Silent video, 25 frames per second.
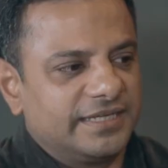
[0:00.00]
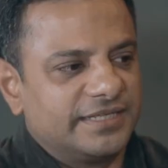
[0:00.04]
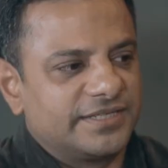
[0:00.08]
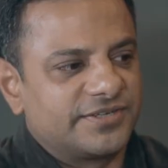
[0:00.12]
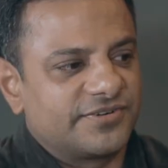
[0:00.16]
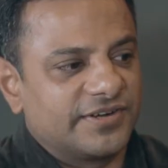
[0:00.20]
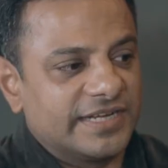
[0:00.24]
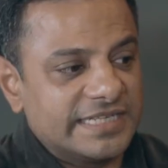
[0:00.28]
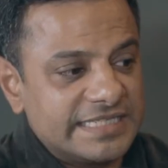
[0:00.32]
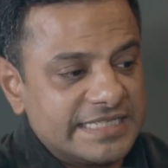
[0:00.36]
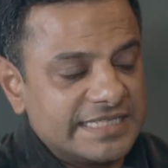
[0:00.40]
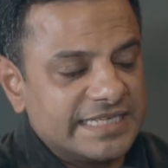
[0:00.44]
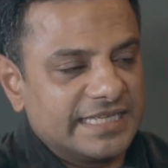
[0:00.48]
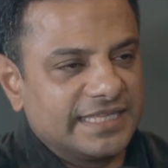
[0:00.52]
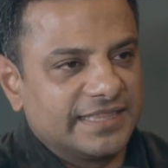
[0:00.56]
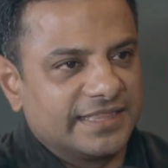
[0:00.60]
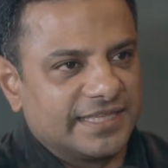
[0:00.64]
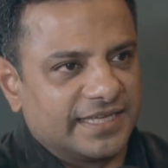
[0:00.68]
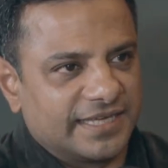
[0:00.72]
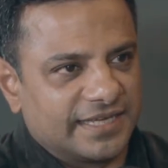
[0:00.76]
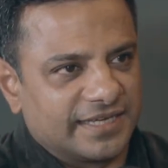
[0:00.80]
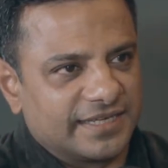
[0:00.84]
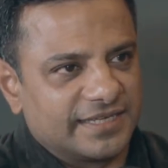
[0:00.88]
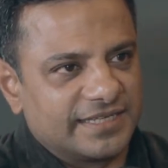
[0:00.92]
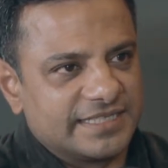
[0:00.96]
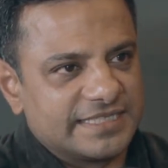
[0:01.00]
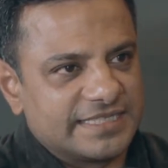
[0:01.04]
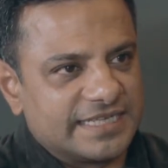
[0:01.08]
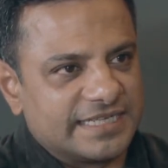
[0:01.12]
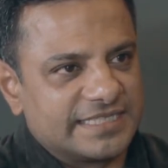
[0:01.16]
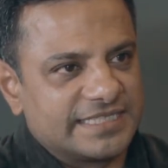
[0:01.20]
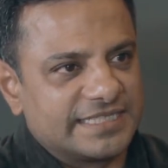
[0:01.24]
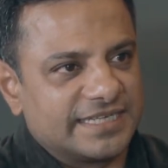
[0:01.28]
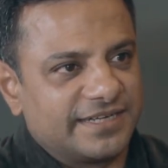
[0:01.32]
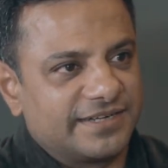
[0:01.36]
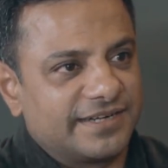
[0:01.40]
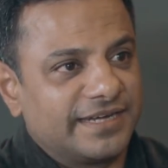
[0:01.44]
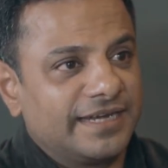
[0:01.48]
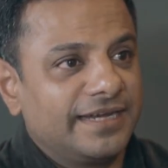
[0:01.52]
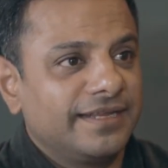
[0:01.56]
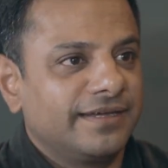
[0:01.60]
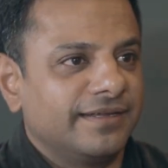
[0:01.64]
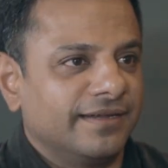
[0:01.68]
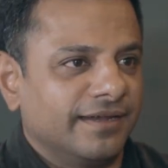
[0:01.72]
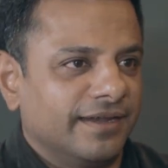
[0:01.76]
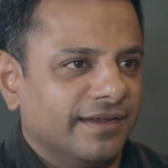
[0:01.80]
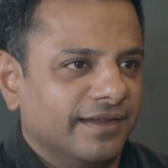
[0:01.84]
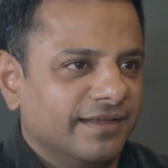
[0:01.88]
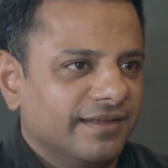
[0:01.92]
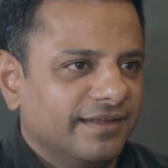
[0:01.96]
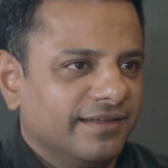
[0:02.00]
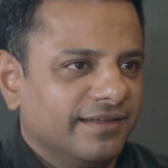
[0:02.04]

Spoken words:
interesting thing is that children learn.